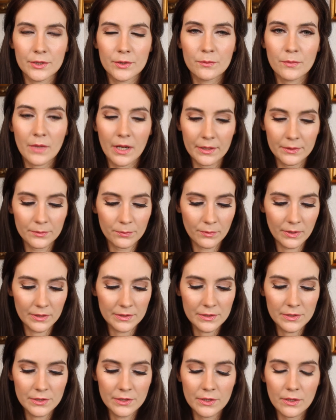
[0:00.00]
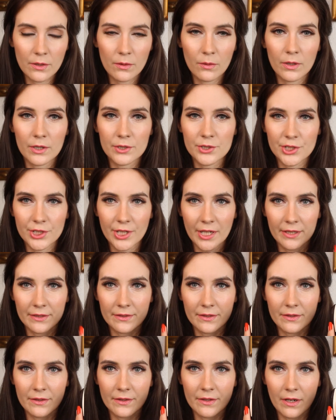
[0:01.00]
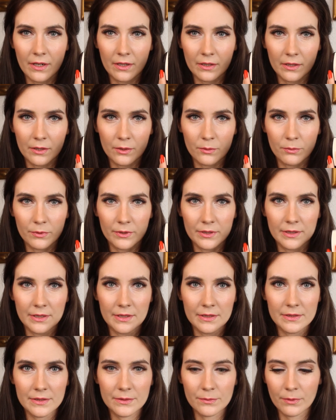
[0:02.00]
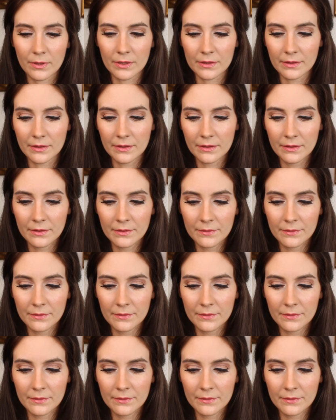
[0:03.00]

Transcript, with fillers: you might want to go a shade darker with this one.